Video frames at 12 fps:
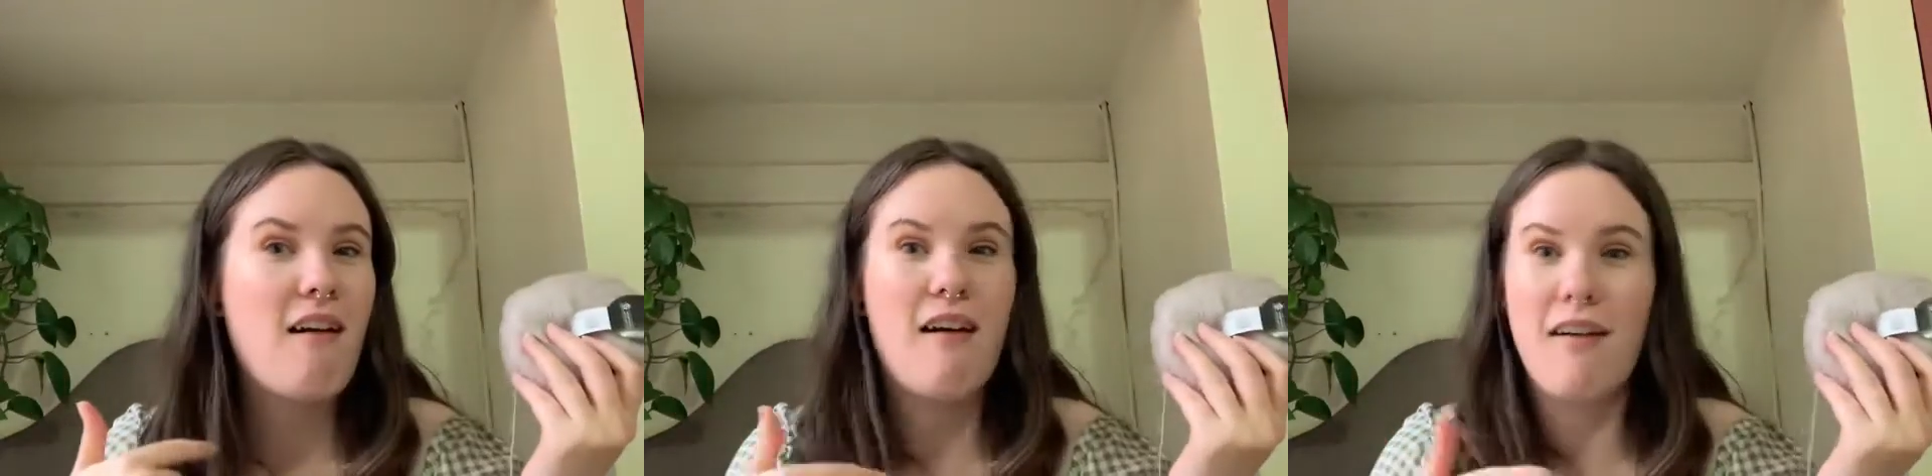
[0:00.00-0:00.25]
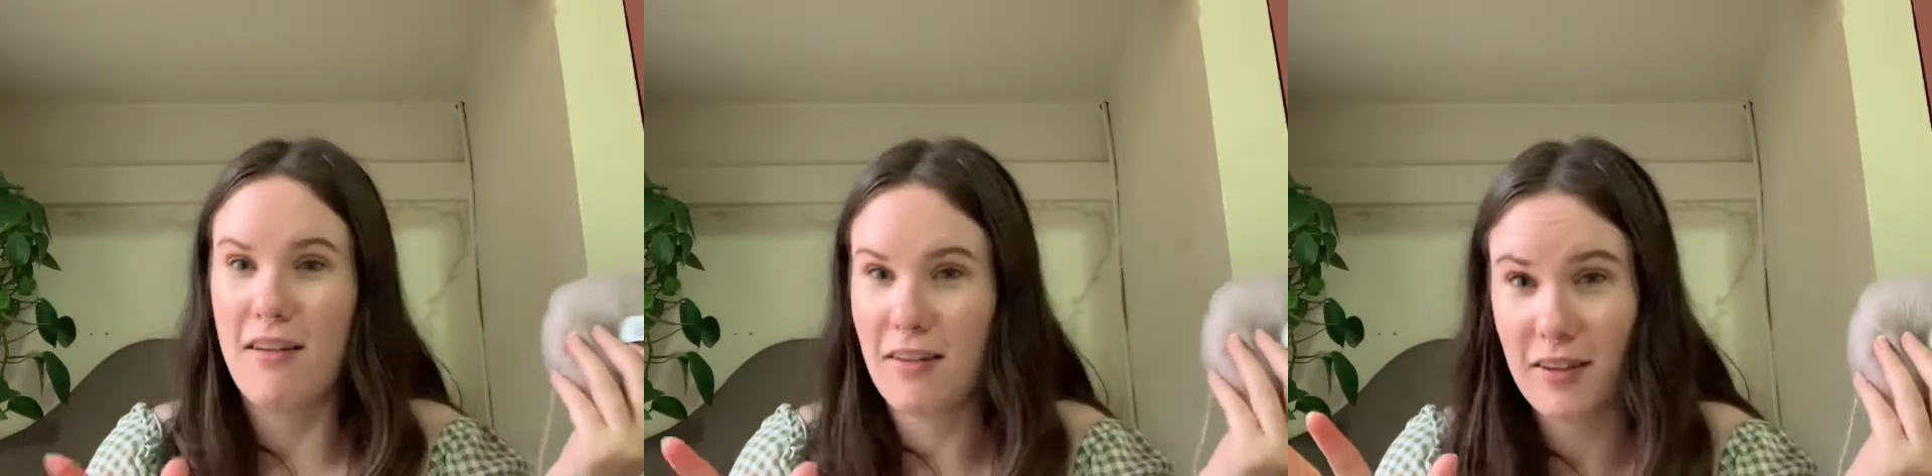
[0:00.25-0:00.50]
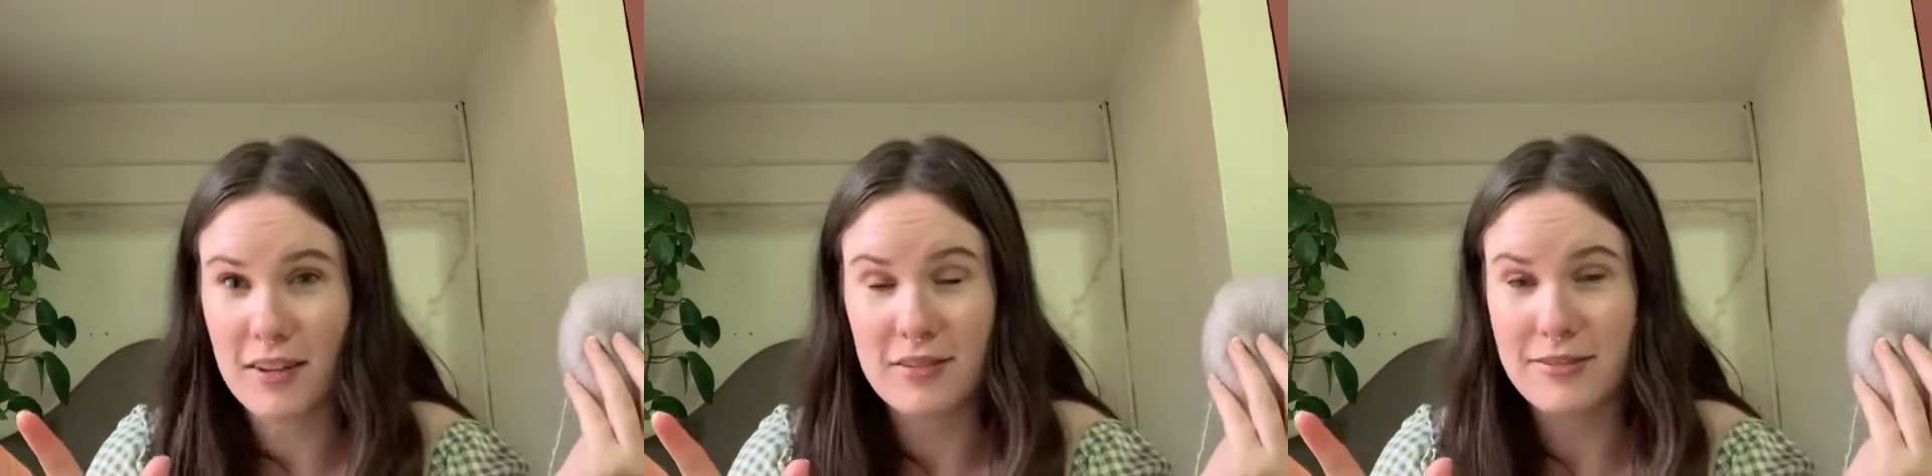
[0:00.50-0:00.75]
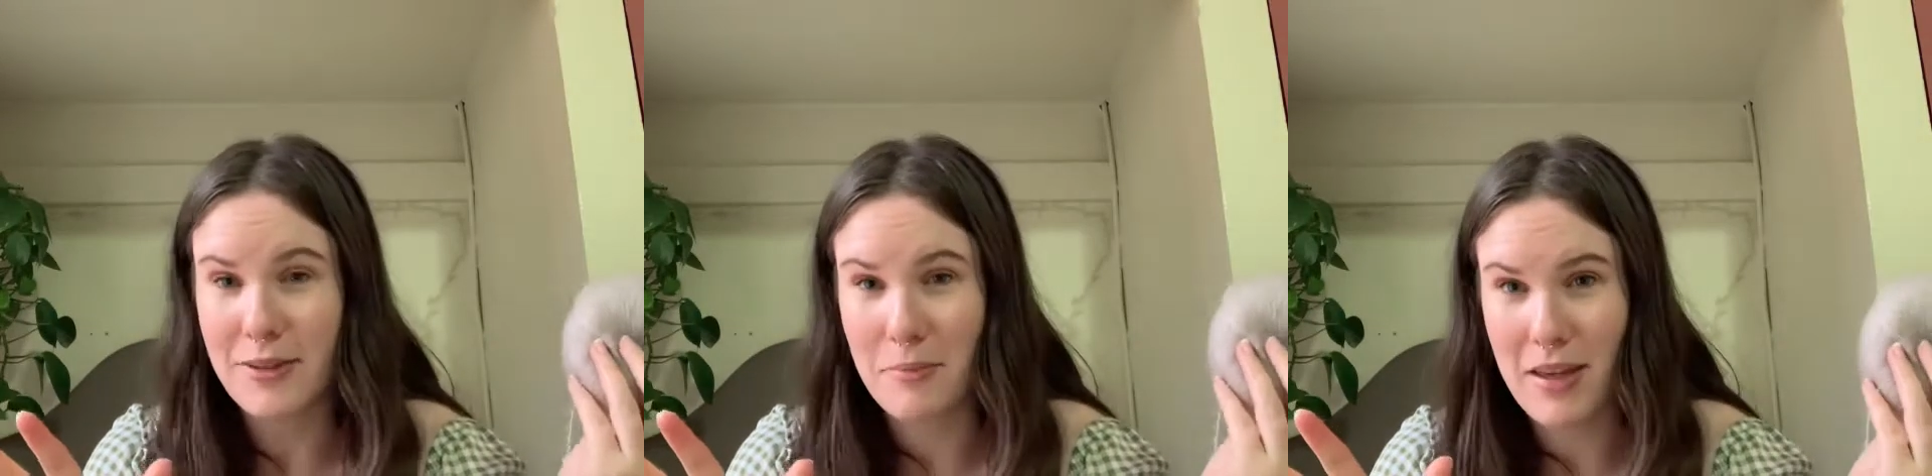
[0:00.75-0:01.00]
all
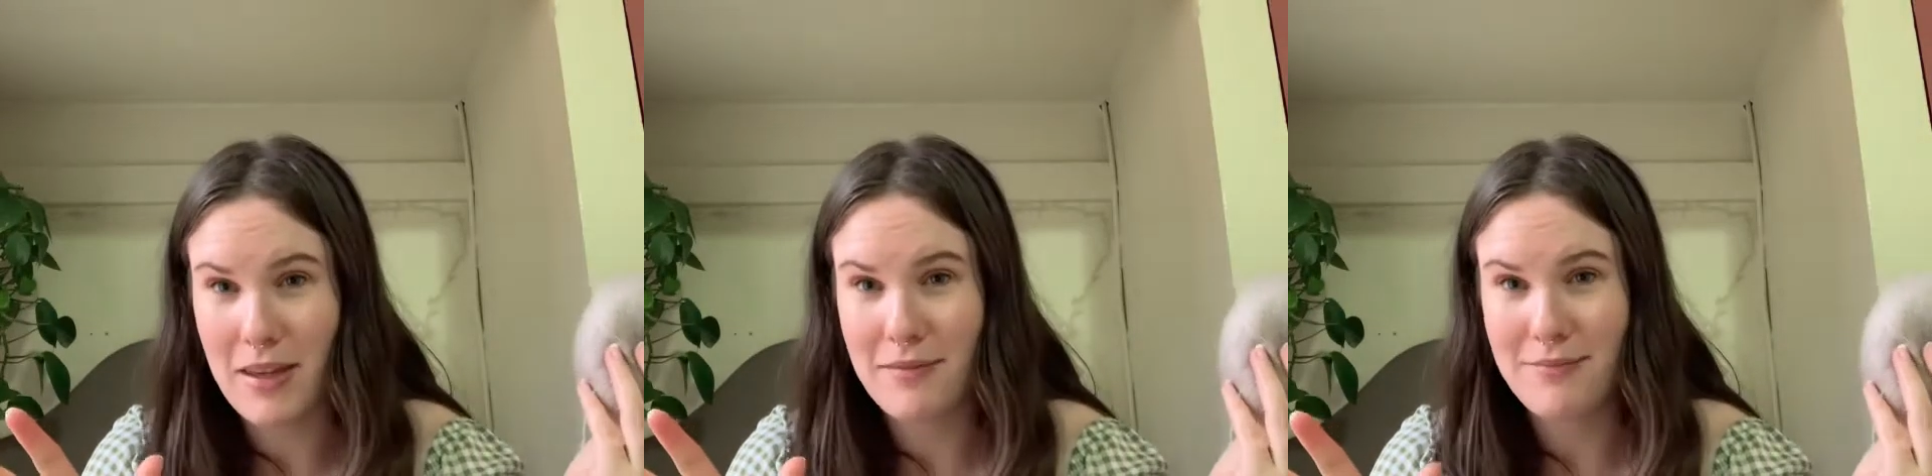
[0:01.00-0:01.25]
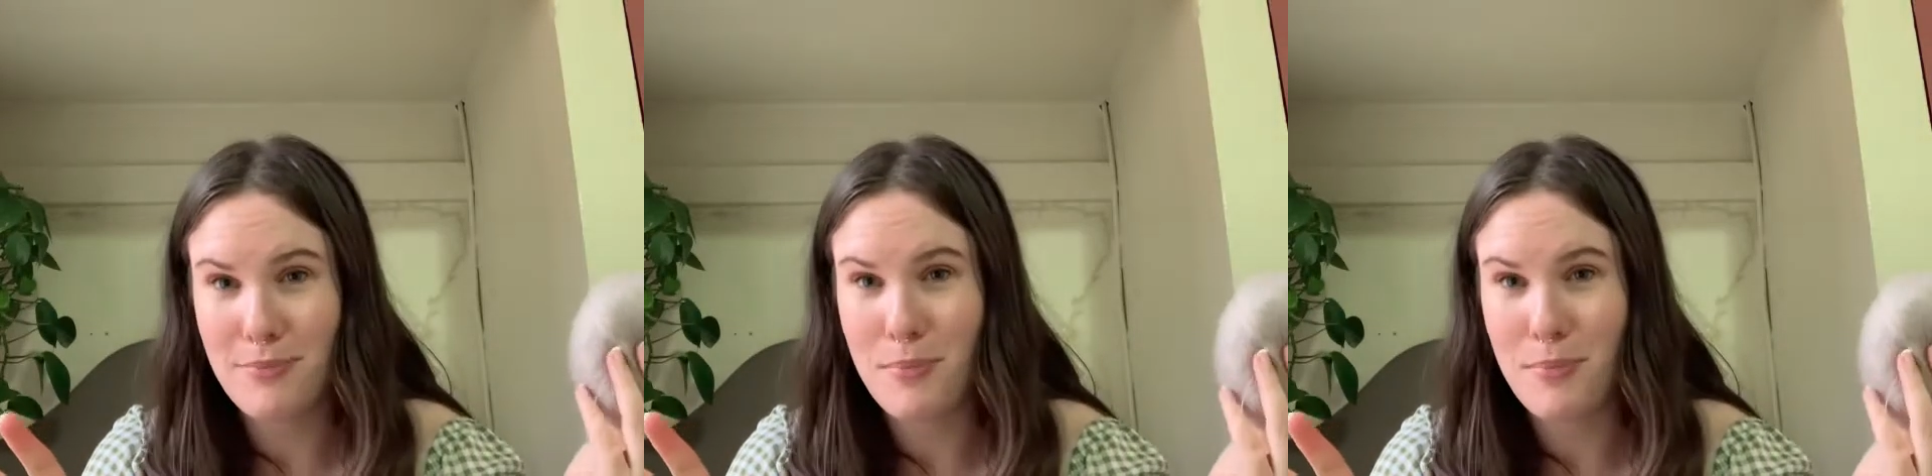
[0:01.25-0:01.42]
over me,